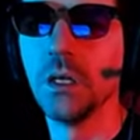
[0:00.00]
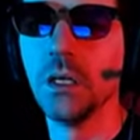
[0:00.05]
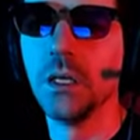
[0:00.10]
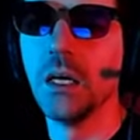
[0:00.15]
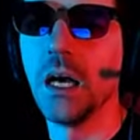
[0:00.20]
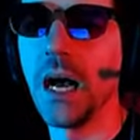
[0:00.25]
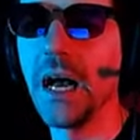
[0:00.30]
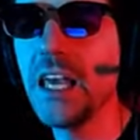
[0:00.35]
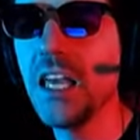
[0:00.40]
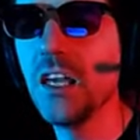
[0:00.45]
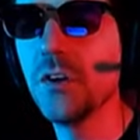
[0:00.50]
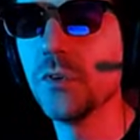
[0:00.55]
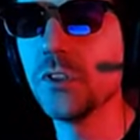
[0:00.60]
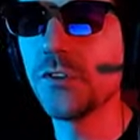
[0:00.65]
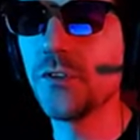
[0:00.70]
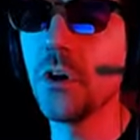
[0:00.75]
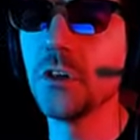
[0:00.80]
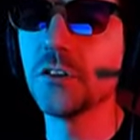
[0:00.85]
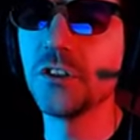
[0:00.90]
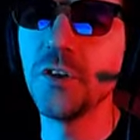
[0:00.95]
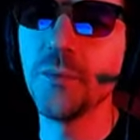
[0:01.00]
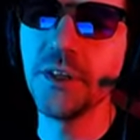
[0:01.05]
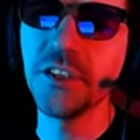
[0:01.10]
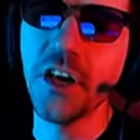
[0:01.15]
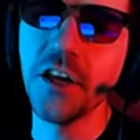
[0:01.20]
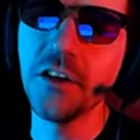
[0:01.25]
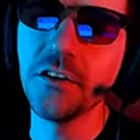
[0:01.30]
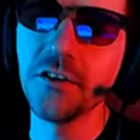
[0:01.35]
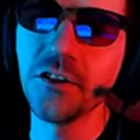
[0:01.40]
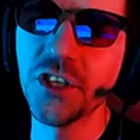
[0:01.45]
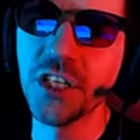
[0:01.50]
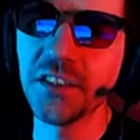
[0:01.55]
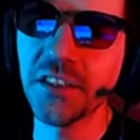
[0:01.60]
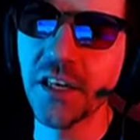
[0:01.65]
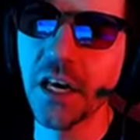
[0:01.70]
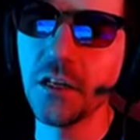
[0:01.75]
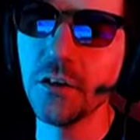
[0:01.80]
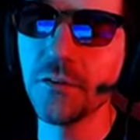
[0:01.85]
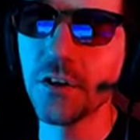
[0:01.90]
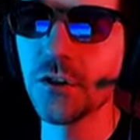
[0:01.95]
Aye, what's wrong? Too much energy. It's
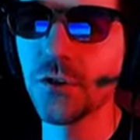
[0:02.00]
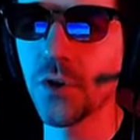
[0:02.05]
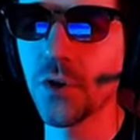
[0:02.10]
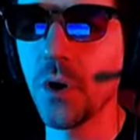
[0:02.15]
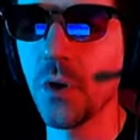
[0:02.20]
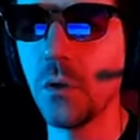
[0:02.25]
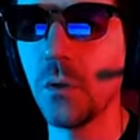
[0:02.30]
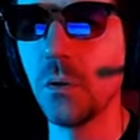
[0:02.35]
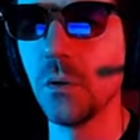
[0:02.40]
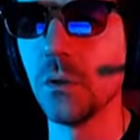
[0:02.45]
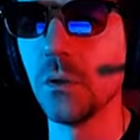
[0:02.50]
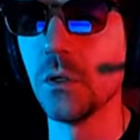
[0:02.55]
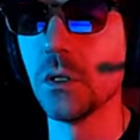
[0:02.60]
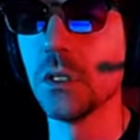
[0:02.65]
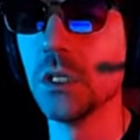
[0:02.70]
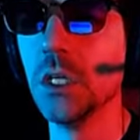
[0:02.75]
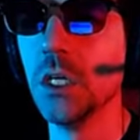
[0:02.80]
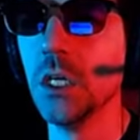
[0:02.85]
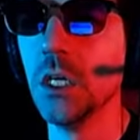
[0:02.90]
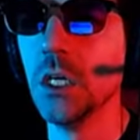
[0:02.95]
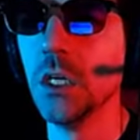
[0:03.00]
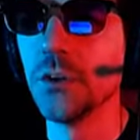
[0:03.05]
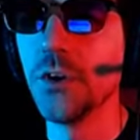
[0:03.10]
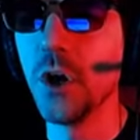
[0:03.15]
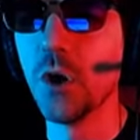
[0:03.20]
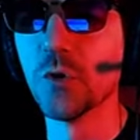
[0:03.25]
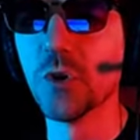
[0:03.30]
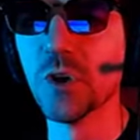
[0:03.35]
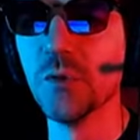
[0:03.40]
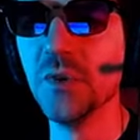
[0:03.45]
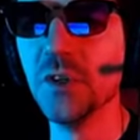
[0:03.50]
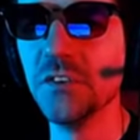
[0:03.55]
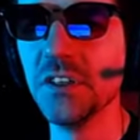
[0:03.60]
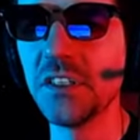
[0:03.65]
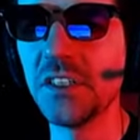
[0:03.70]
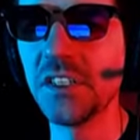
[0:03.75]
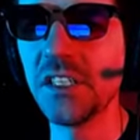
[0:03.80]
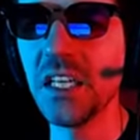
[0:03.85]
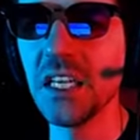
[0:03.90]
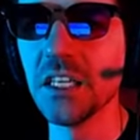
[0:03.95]
out of control. No, remove the
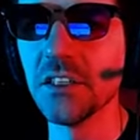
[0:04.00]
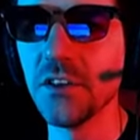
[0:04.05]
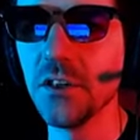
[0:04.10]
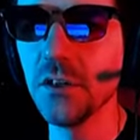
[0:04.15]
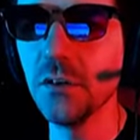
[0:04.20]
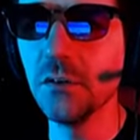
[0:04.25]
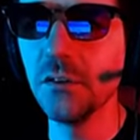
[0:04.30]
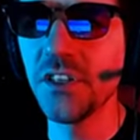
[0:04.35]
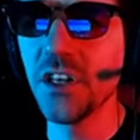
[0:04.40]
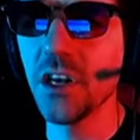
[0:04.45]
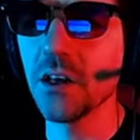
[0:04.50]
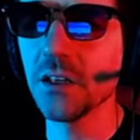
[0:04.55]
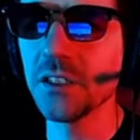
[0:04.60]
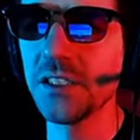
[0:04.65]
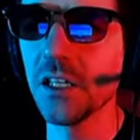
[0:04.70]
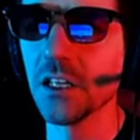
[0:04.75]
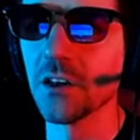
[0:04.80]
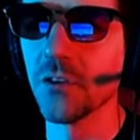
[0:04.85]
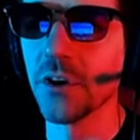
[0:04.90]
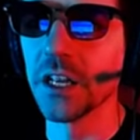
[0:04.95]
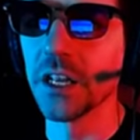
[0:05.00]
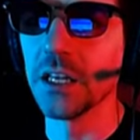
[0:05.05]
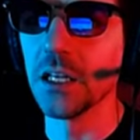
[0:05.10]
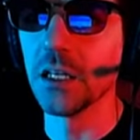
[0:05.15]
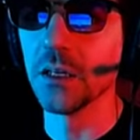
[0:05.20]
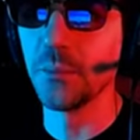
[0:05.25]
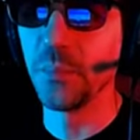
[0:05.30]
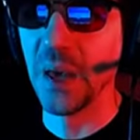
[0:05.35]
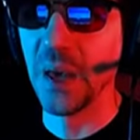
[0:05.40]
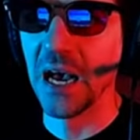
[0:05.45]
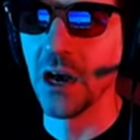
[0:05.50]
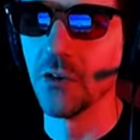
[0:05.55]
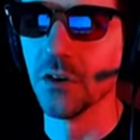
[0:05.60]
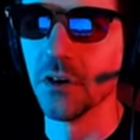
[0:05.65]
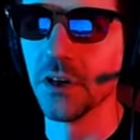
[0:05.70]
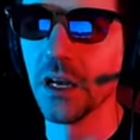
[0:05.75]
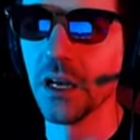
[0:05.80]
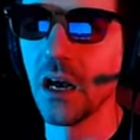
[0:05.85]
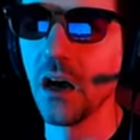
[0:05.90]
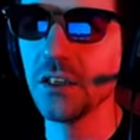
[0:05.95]
seed. Use the auxiliary power.
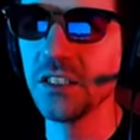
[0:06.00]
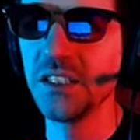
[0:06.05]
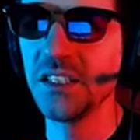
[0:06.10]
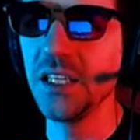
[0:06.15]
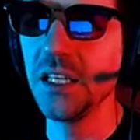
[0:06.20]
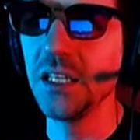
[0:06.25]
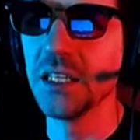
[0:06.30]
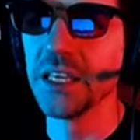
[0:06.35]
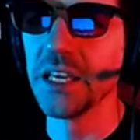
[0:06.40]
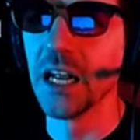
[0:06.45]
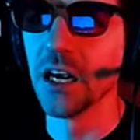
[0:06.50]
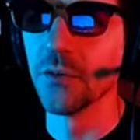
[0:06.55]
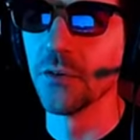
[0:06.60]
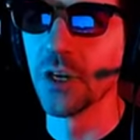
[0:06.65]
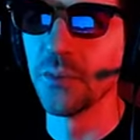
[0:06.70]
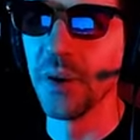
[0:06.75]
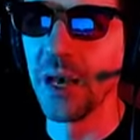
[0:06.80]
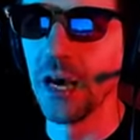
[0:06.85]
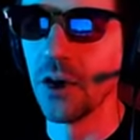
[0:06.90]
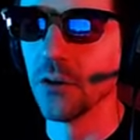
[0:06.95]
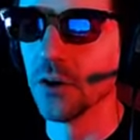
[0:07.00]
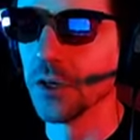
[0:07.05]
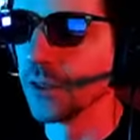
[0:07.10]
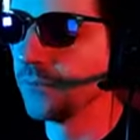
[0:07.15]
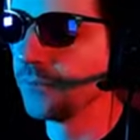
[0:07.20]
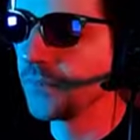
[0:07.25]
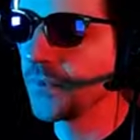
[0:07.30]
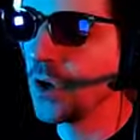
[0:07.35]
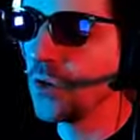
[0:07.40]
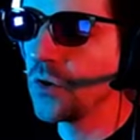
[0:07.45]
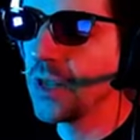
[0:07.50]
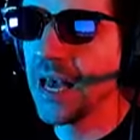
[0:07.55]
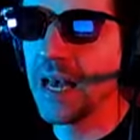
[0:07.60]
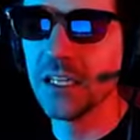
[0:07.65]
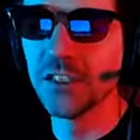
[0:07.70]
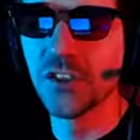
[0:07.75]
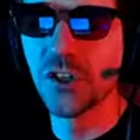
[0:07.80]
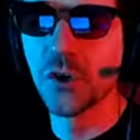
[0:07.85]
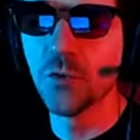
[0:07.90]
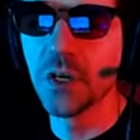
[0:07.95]
Auxiliary power. Oh yeah, and
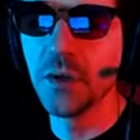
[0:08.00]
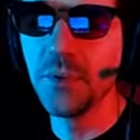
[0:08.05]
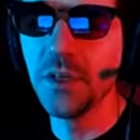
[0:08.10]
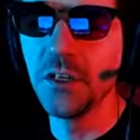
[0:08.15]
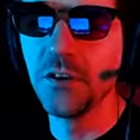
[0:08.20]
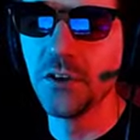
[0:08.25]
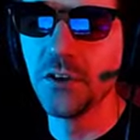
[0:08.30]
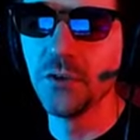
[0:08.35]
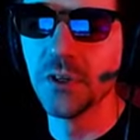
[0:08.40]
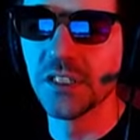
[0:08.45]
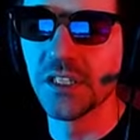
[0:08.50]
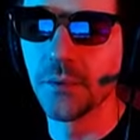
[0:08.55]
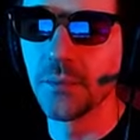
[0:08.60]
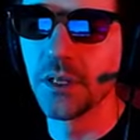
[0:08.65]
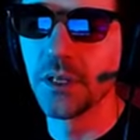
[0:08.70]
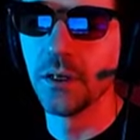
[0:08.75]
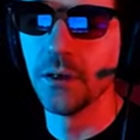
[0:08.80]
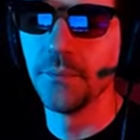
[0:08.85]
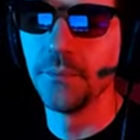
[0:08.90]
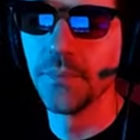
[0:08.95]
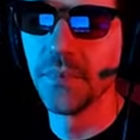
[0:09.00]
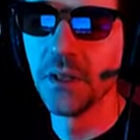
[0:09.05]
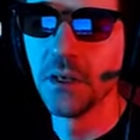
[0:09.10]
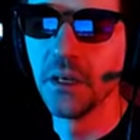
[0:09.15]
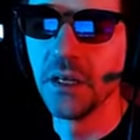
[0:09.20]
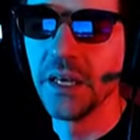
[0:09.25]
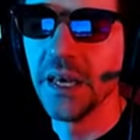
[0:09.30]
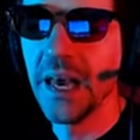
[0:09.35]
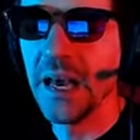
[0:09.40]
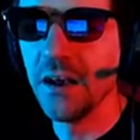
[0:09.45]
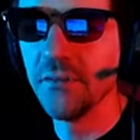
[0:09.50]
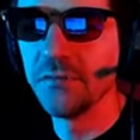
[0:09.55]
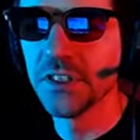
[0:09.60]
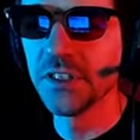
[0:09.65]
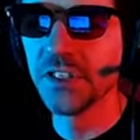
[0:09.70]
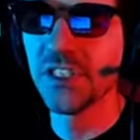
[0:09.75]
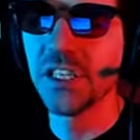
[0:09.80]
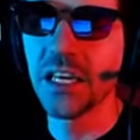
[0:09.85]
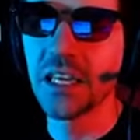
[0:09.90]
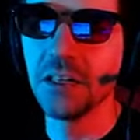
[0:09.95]
so what I'm gonna do is I'm gonna have the
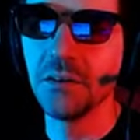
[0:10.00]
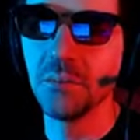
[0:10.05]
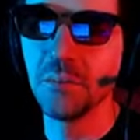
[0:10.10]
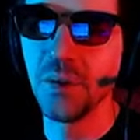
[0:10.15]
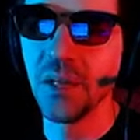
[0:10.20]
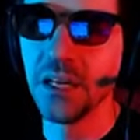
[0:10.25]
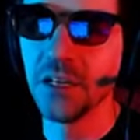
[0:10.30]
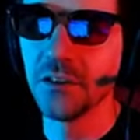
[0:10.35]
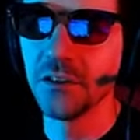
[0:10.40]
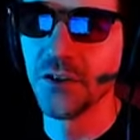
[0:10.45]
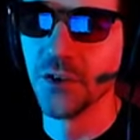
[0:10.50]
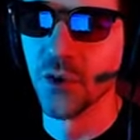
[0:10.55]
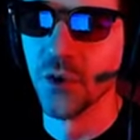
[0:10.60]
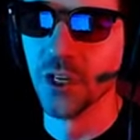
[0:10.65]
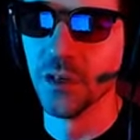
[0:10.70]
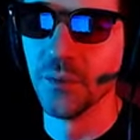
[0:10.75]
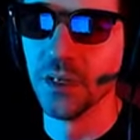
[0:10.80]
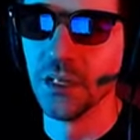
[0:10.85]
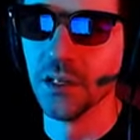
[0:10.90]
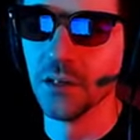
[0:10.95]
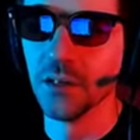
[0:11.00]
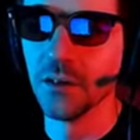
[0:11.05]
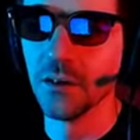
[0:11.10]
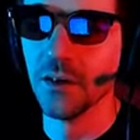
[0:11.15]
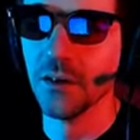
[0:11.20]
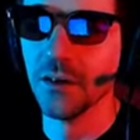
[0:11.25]
second player join me here.